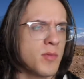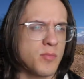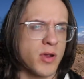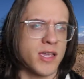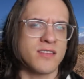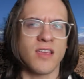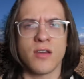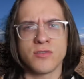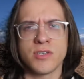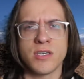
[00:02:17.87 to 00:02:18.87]
me break it
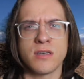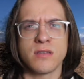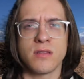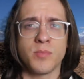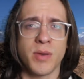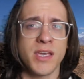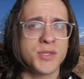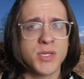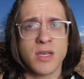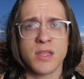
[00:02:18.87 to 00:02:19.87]
down to you. The
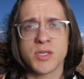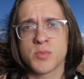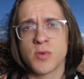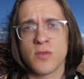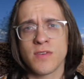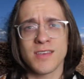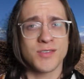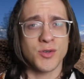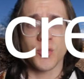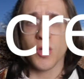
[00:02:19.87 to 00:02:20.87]
pacing on this movie is
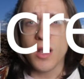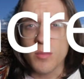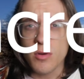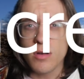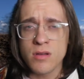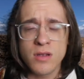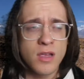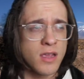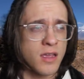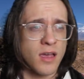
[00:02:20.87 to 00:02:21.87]
incredible.
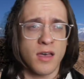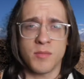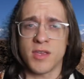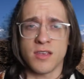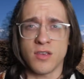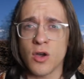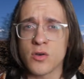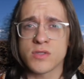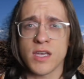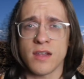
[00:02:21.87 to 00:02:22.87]
It
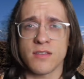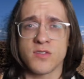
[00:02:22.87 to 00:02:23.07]
goes at a